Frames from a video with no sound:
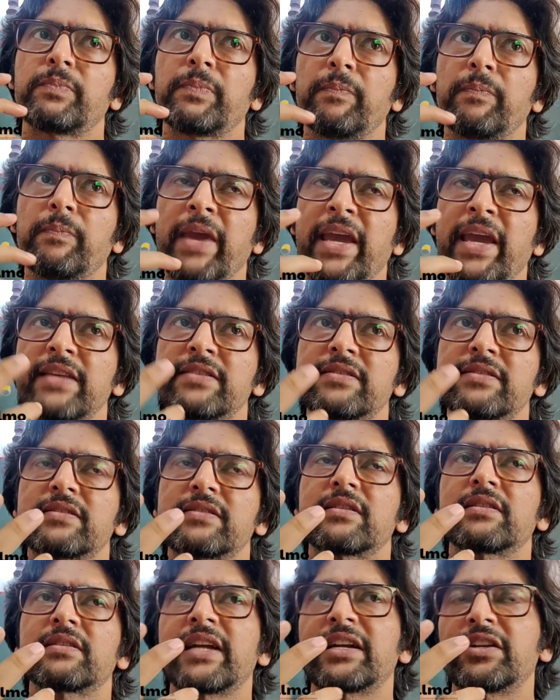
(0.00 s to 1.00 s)
space
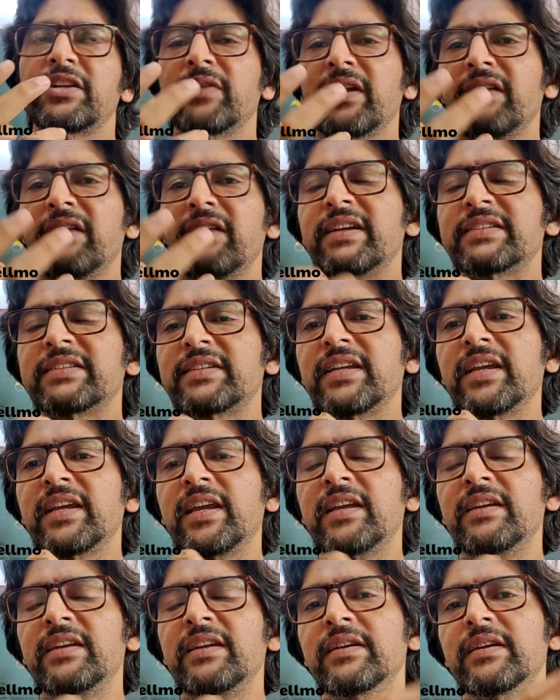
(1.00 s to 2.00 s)
that you're investing
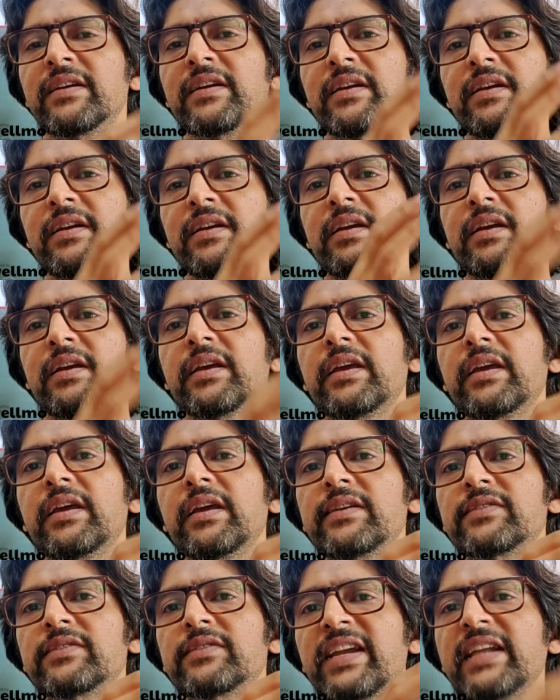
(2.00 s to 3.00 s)
in
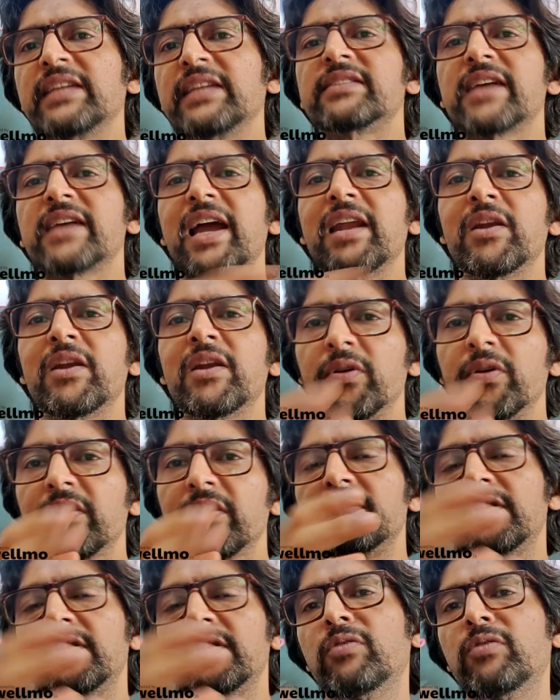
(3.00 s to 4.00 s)
is very siloed.
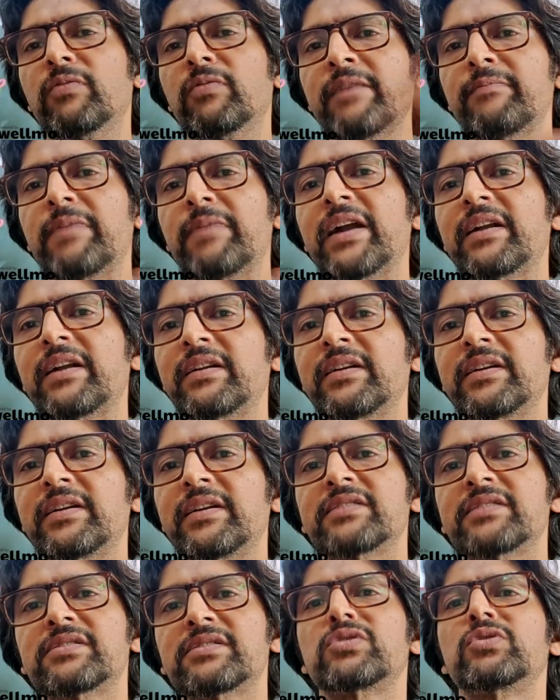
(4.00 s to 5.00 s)
One partner
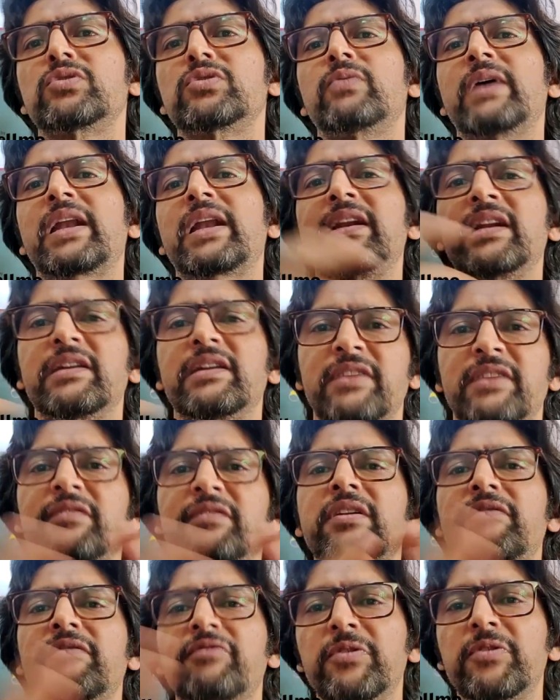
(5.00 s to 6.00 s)
doesn't know well enough. Even
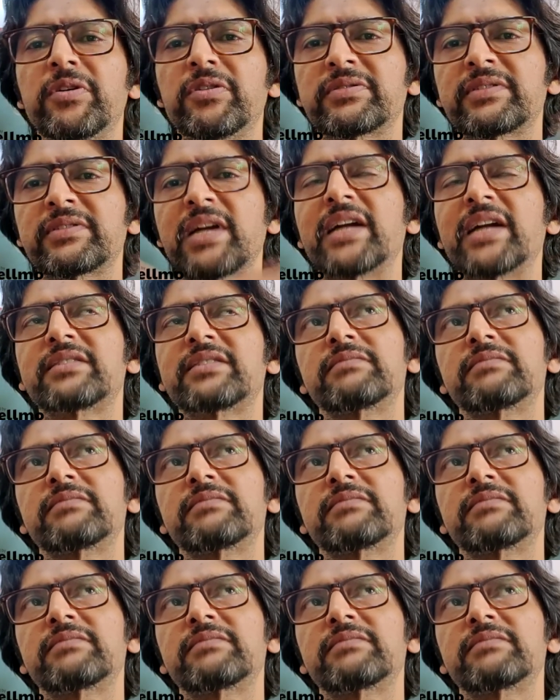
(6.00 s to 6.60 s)
if you were to start